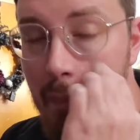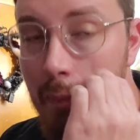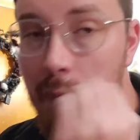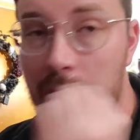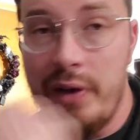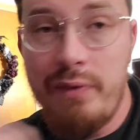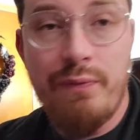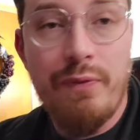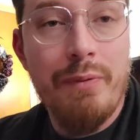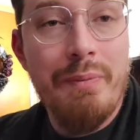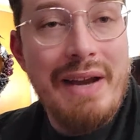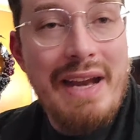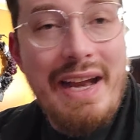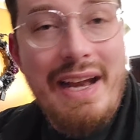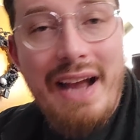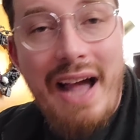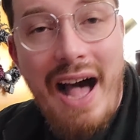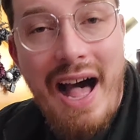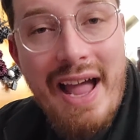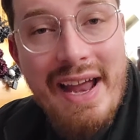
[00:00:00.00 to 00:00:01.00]
but for
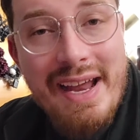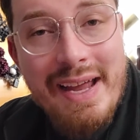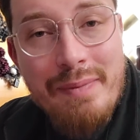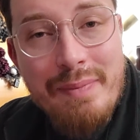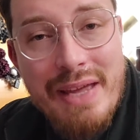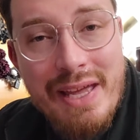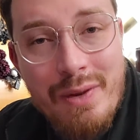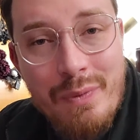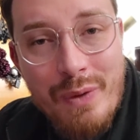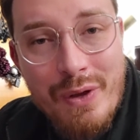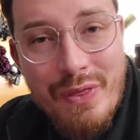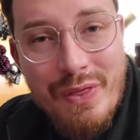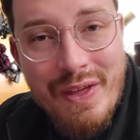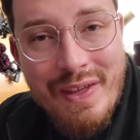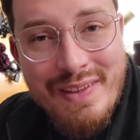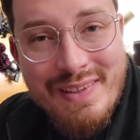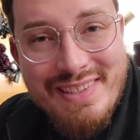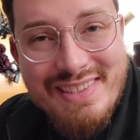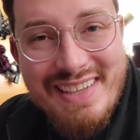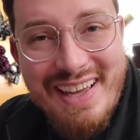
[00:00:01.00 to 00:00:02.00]
me, I am hit with
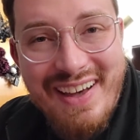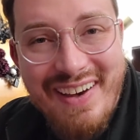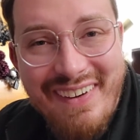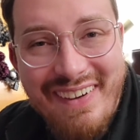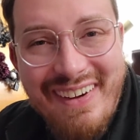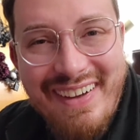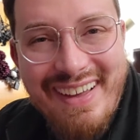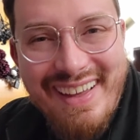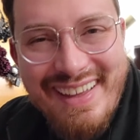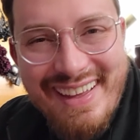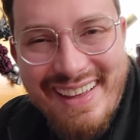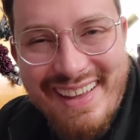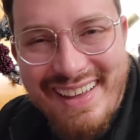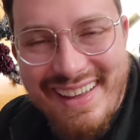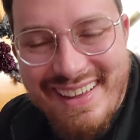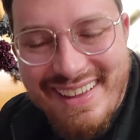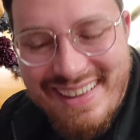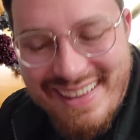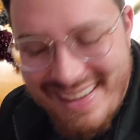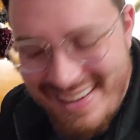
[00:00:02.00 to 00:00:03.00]
it. So
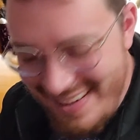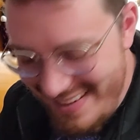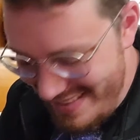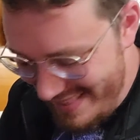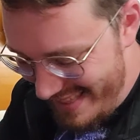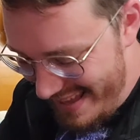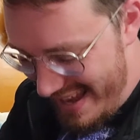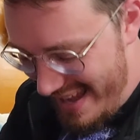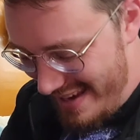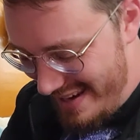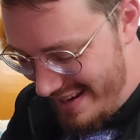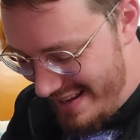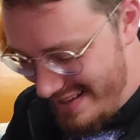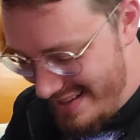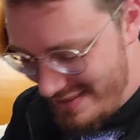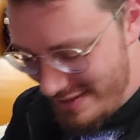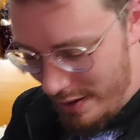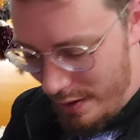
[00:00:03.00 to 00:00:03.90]
that is